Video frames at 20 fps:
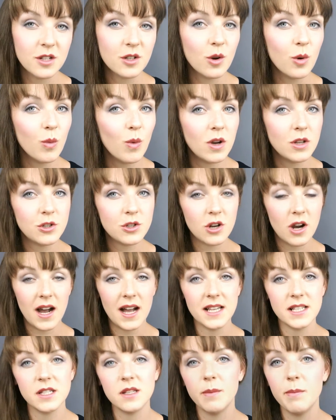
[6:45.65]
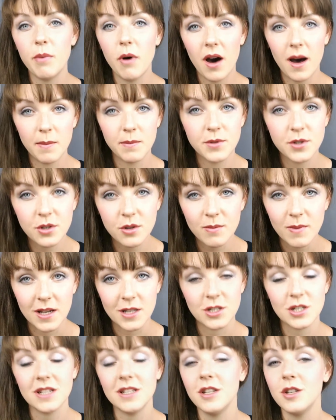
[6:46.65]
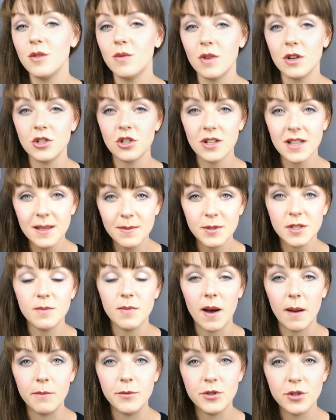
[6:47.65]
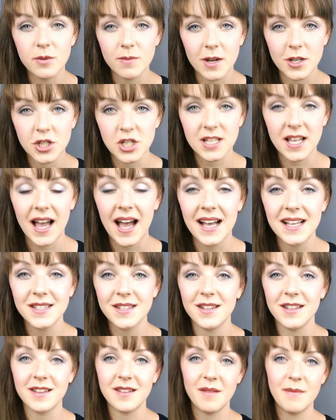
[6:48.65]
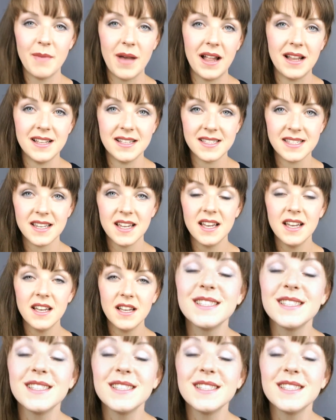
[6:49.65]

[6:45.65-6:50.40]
You don't want your eyes to pop too much and you don't want your lips to pop too much. It has to look in balance.